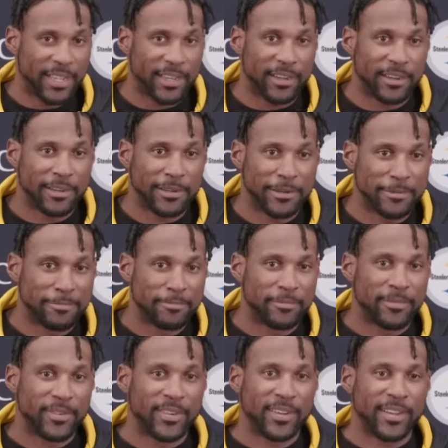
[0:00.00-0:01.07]
Yeah,
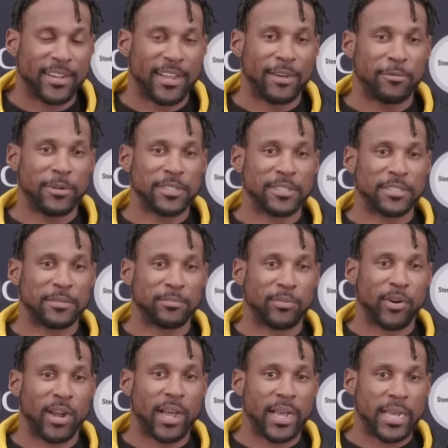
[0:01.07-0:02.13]
um, I wasn't
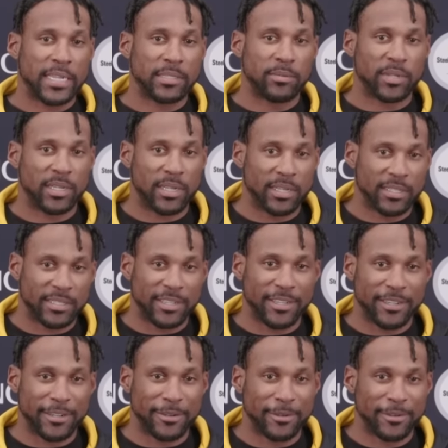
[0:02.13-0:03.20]
surprised because
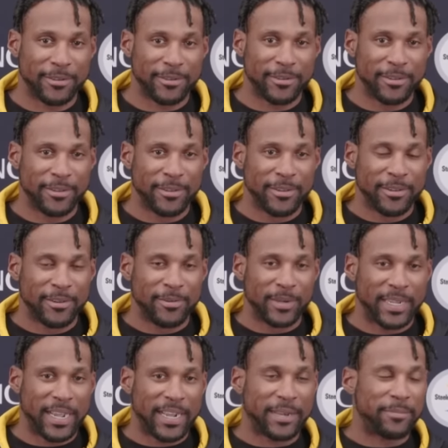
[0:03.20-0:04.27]
uh,
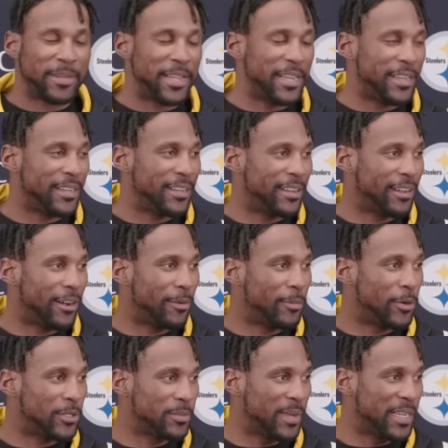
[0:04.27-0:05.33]
we kind of made
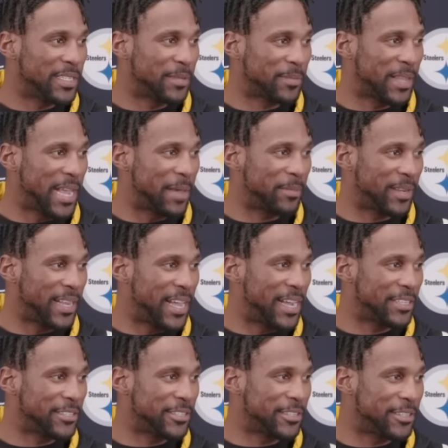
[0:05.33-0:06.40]
almost made something happen
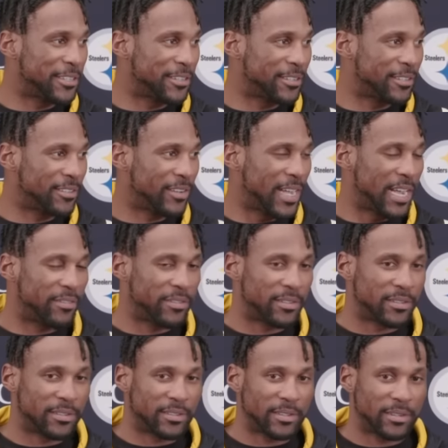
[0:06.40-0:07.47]
last year. You know,
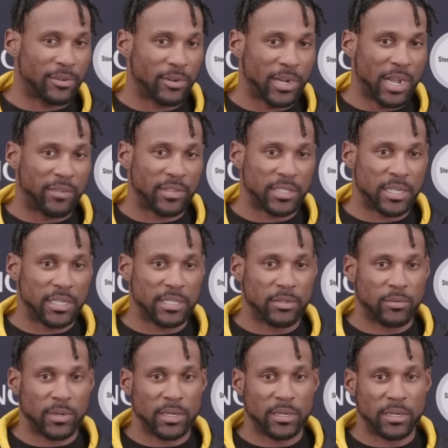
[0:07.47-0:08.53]
having you know
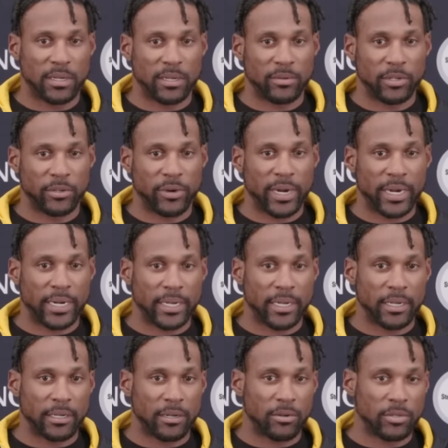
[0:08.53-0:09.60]
conversations with, uh, with
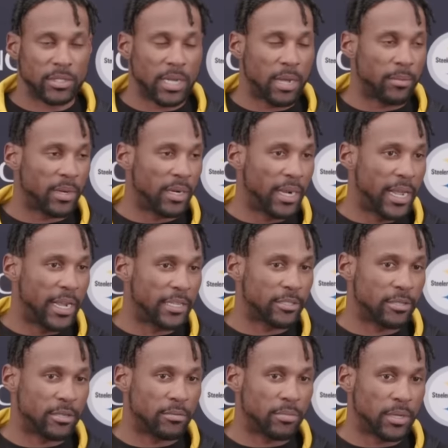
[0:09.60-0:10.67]
Grady and Coach Tomlin
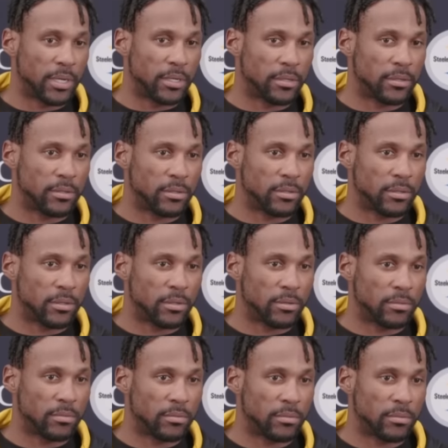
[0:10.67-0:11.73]
last year, but you
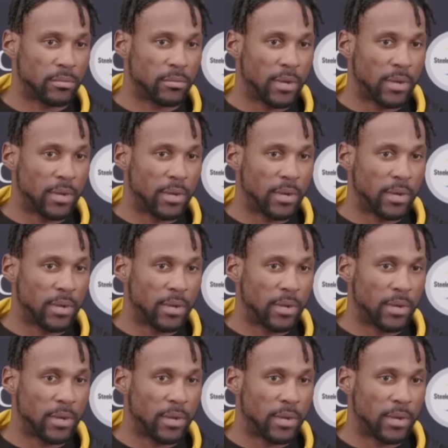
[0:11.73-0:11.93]
know,